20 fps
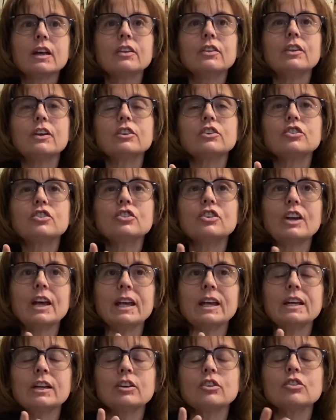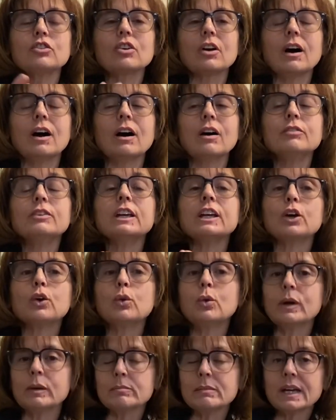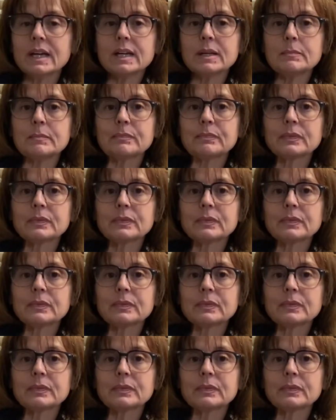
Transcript: the change of equipment,